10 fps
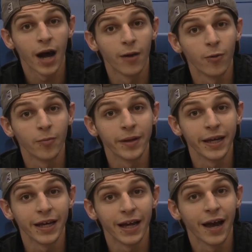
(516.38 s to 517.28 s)
I will
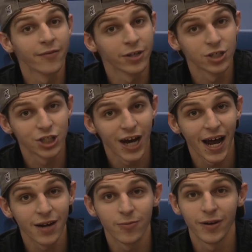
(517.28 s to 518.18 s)
be having a
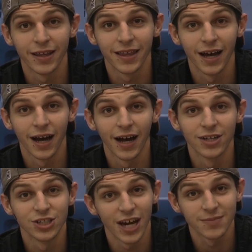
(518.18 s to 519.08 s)
chat with uh,
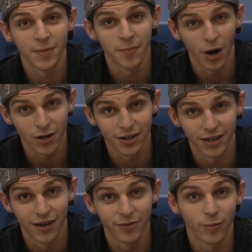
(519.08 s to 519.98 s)
Jasmine
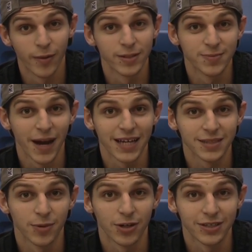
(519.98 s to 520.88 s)
Martin of the women's
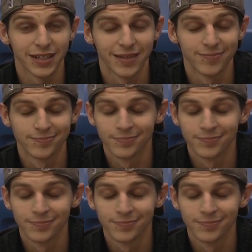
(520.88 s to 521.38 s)
basketball team.